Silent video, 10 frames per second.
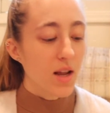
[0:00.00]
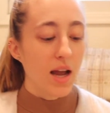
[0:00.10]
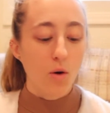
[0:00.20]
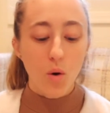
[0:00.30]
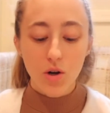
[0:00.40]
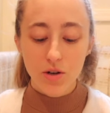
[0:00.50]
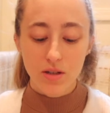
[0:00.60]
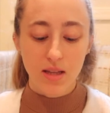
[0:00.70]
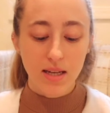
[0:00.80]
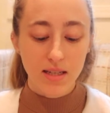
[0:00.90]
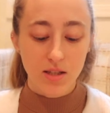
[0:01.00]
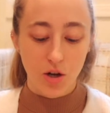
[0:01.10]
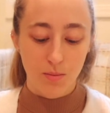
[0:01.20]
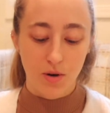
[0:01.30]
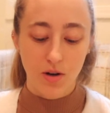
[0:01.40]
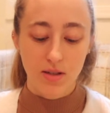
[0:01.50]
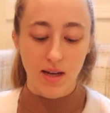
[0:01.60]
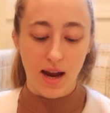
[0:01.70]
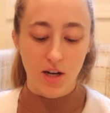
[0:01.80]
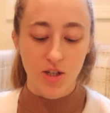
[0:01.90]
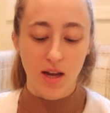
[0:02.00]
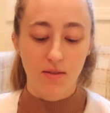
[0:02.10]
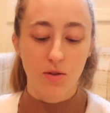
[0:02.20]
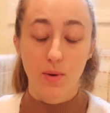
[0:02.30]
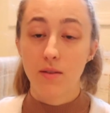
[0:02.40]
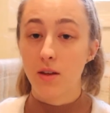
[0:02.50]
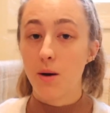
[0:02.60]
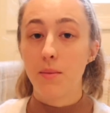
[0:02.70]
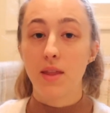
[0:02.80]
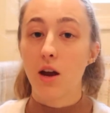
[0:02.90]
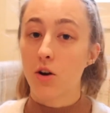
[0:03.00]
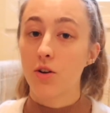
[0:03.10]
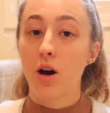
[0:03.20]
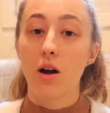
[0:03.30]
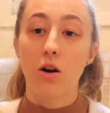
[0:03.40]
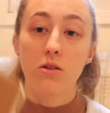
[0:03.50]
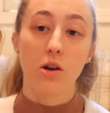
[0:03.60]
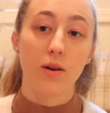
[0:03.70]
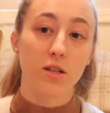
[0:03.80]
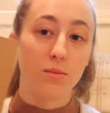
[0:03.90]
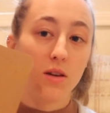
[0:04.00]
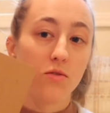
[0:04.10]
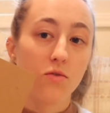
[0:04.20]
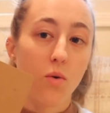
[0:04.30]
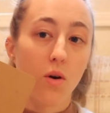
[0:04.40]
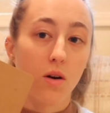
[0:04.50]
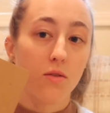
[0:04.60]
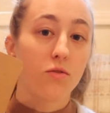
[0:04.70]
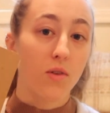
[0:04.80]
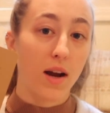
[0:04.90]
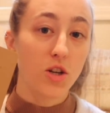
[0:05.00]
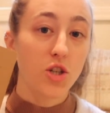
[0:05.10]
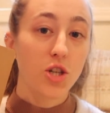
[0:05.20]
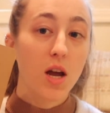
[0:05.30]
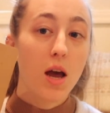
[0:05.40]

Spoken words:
I ordered these notebooks. I actually have 3 of them. They are not all going to be for French,